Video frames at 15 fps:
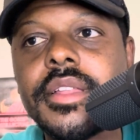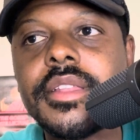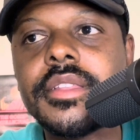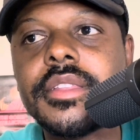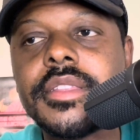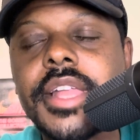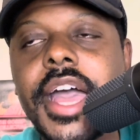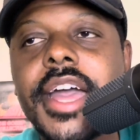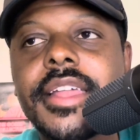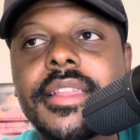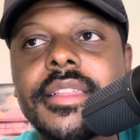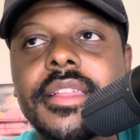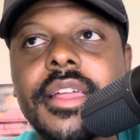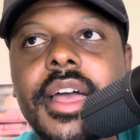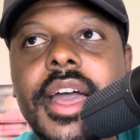not
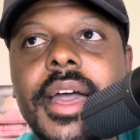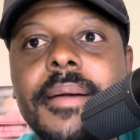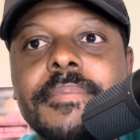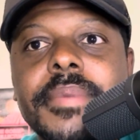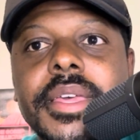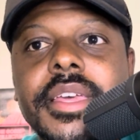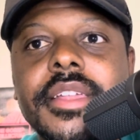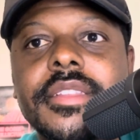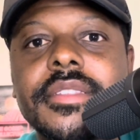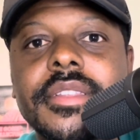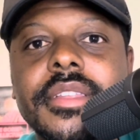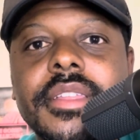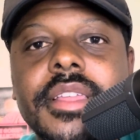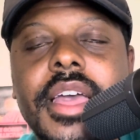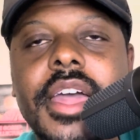being,
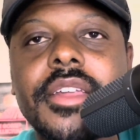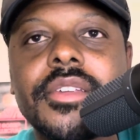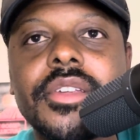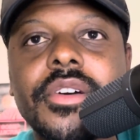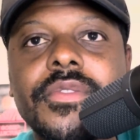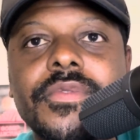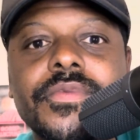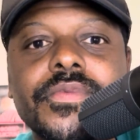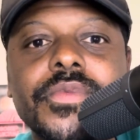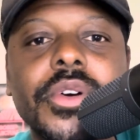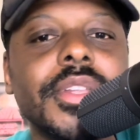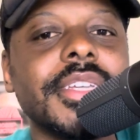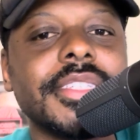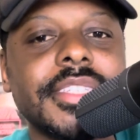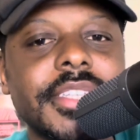
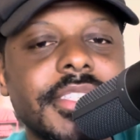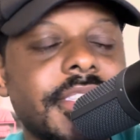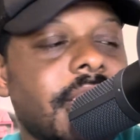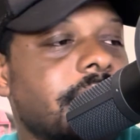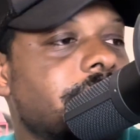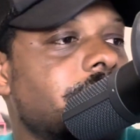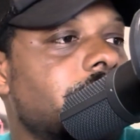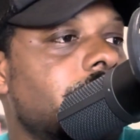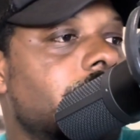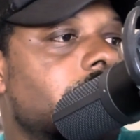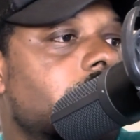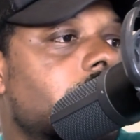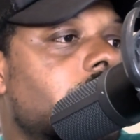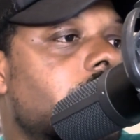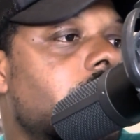fully successful
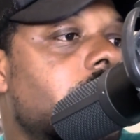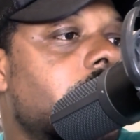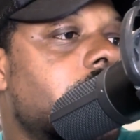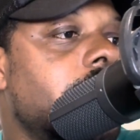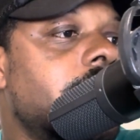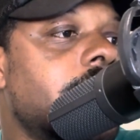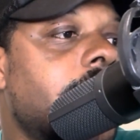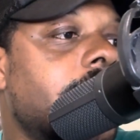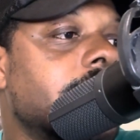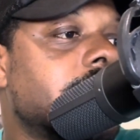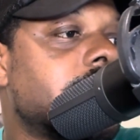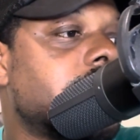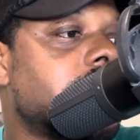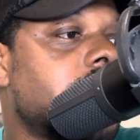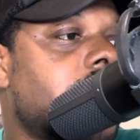
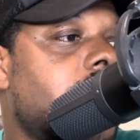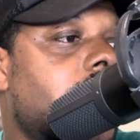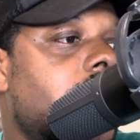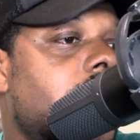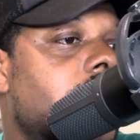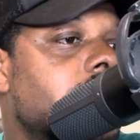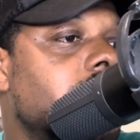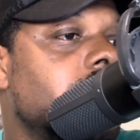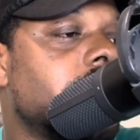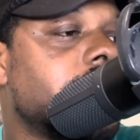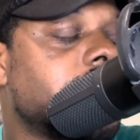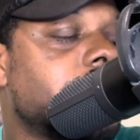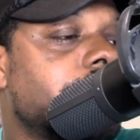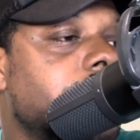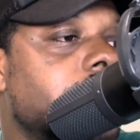yet. You can
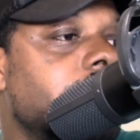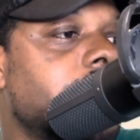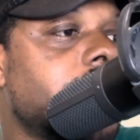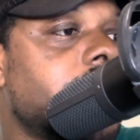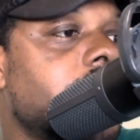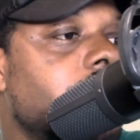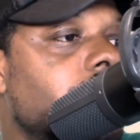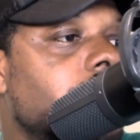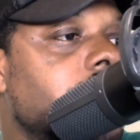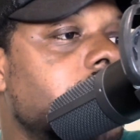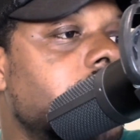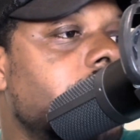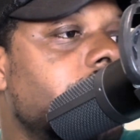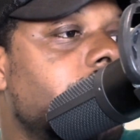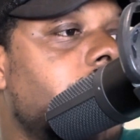experiment and
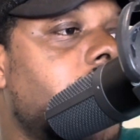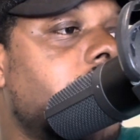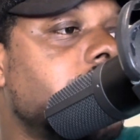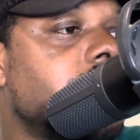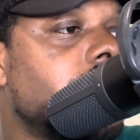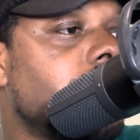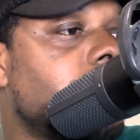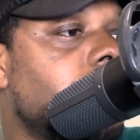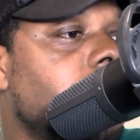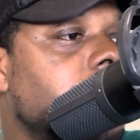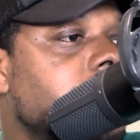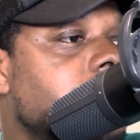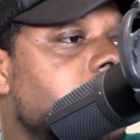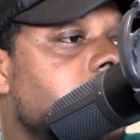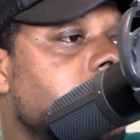really find your
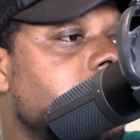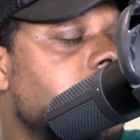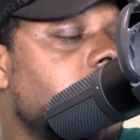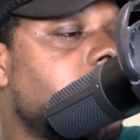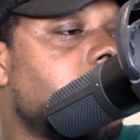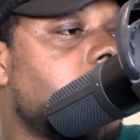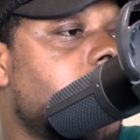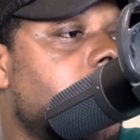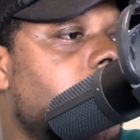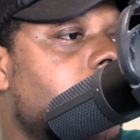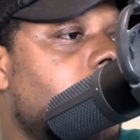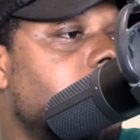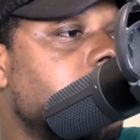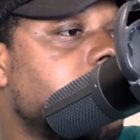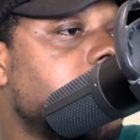voice. So
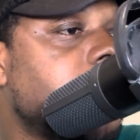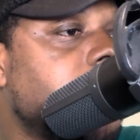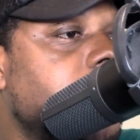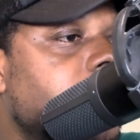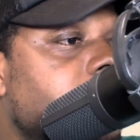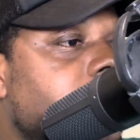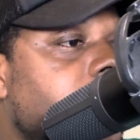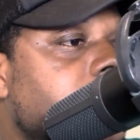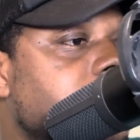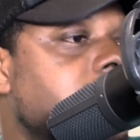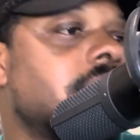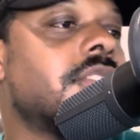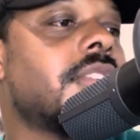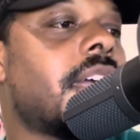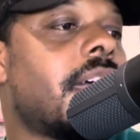always look at the
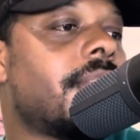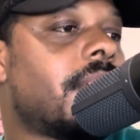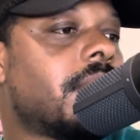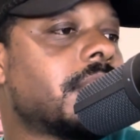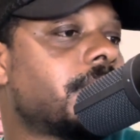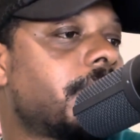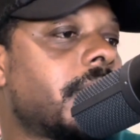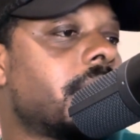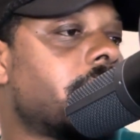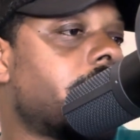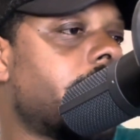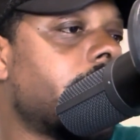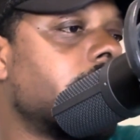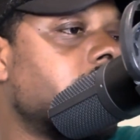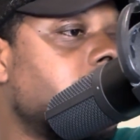advantages you have. Always play your
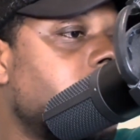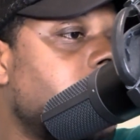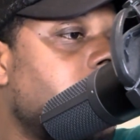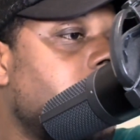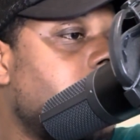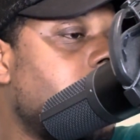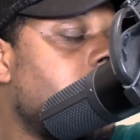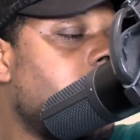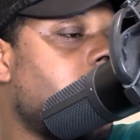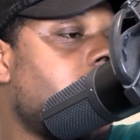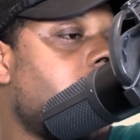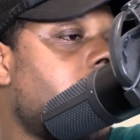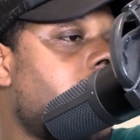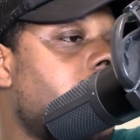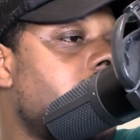hand.
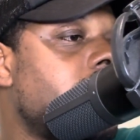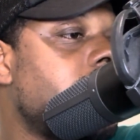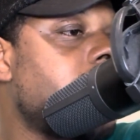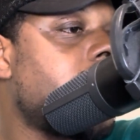And